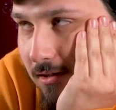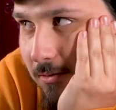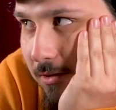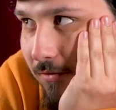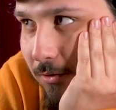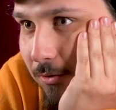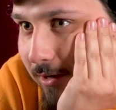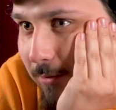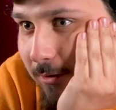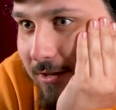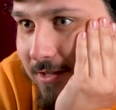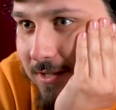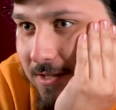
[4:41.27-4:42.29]
You know, we have a great
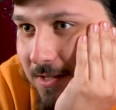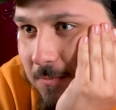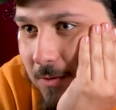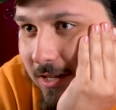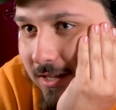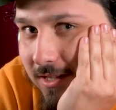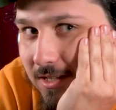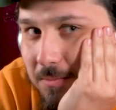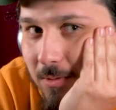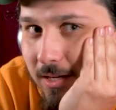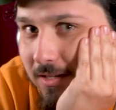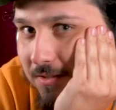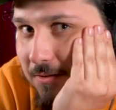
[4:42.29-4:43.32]
rail system. We can get
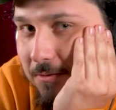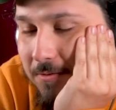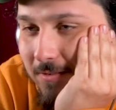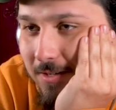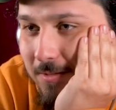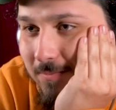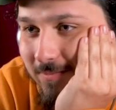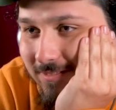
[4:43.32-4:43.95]
supplies to and from.